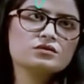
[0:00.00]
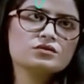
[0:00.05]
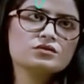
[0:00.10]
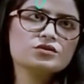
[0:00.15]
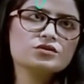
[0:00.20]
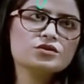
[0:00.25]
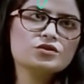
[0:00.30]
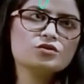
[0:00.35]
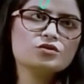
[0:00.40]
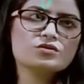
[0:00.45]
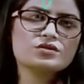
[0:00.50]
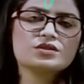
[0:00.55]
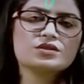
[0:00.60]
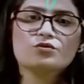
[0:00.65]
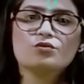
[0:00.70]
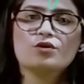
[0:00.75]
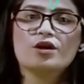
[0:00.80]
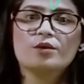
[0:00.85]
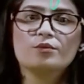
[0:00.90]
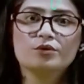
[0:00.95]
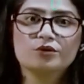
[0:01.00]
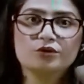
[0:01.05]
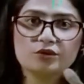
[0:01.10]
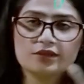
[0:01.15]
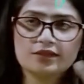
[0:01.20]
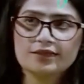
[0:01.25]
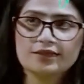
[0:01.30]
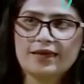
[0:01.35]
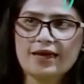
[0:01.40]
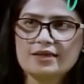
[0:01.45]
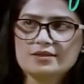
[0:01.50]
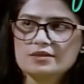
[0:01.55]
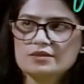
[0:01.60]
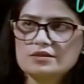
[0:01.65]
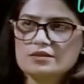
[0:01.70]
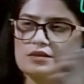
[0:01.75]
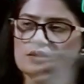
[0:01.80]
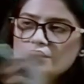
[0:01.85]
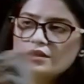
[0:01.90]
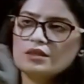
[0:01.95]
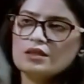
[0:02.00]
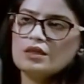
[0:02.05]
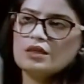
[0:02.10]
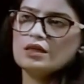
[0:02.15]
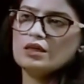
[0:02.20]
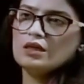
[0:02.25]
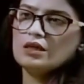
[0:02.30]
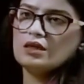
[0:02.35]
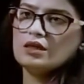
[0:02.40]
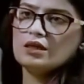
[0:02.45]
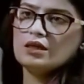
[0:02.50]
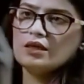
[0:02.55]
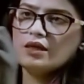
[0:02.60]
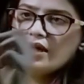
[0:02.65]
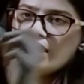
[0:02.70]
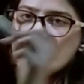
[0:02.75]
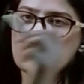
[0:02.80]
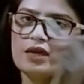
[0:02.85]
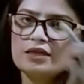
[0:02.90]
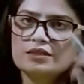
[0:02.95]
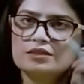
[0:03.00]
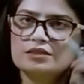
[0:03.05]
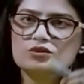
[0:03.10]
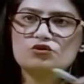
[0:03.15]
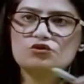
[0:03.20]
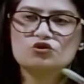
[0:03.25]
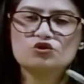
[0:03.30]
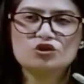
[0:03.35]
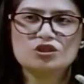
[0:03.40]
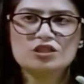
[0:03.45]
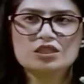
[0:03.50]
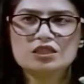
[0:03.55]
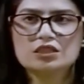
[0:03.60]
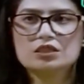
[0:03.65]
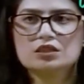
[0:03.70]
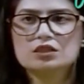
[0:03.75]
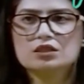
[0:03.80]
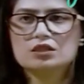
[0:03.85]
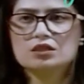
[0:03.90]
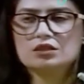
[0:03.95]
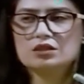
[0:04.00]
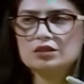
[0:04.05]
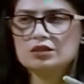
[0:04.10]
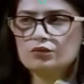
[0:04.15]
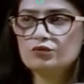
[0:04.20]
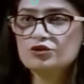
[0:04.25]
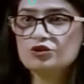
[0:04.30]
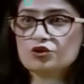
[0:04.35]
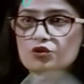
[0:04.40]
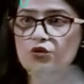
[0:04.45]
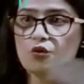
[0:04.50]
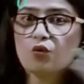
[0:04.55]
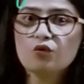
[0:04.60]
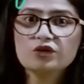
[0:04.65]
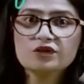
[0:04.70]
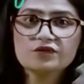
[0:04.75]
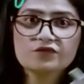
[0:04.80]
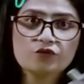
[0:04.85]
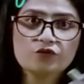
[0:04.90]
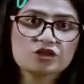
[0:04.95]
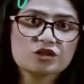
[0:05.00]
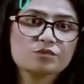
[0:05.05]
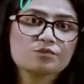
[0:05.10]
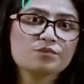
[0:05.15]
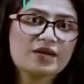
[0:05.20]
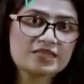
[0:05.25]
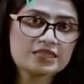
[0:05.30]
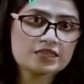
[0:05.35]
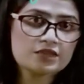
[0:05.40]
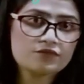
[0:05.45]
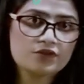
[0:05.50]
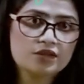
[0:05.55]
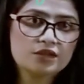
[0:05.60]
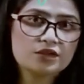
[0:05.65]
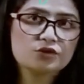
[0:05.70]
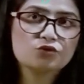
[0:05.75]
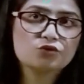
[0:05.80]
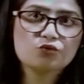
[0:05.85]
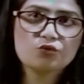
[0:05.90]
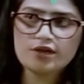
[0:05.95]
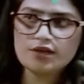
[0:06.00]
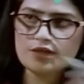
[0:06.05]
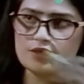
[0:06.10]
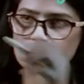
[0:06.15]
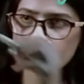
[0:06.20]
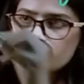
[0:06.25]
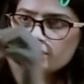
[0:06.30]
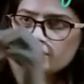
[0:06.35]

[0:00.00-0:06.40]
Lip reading: Deoxyribonucleic acid, and gene which codes for specific trait.